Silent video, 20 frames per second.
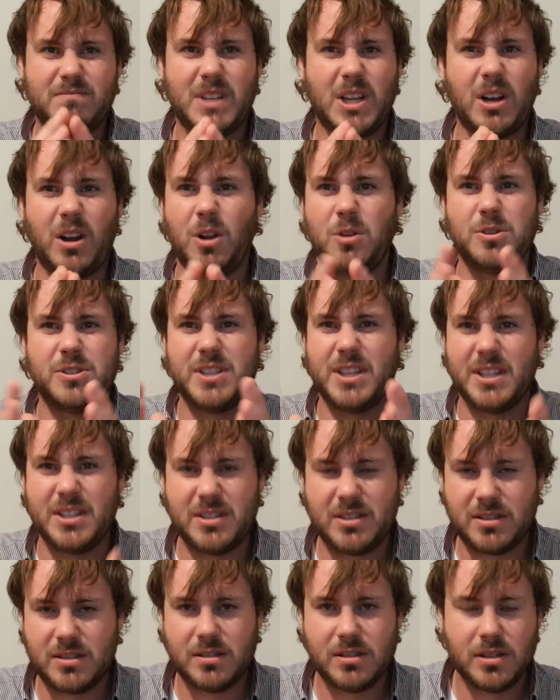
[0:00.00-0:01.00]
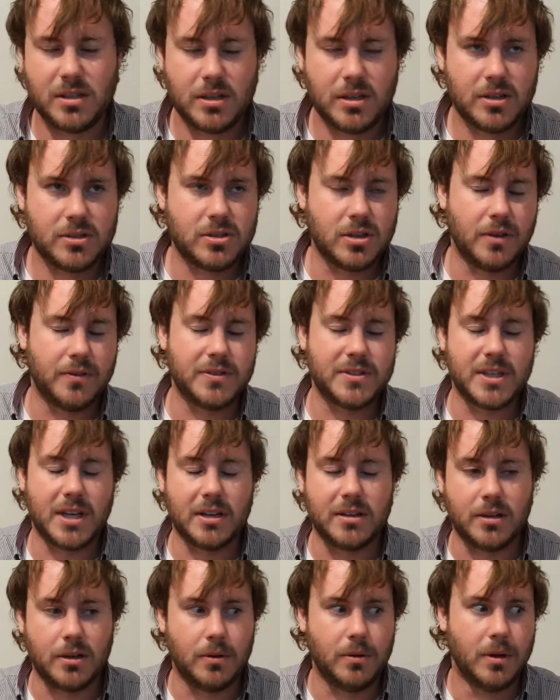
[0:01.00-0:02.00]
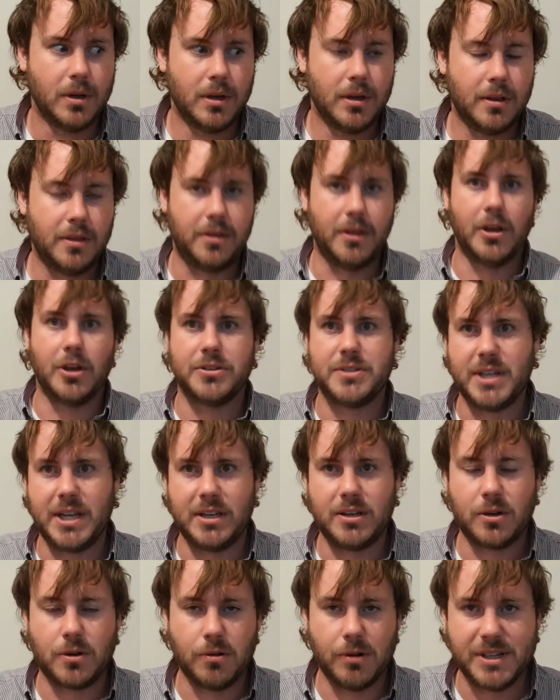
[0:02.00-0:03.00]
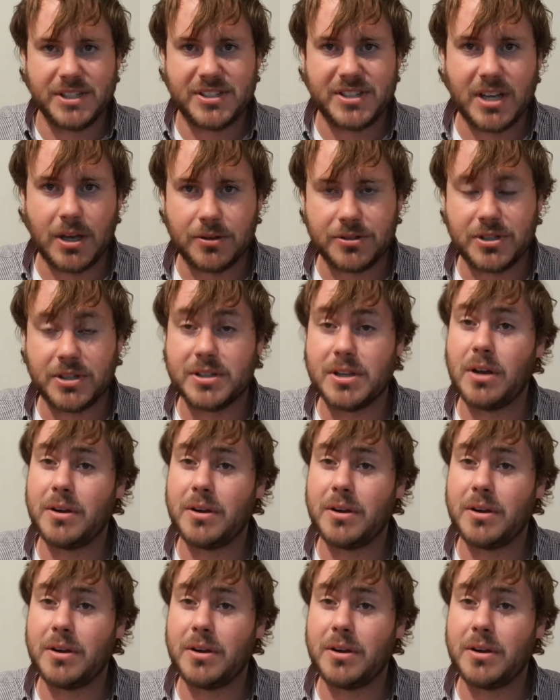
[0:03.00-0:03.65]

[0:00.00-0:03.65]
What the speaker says: closest surface, I don't know, 13 degrees Celsius.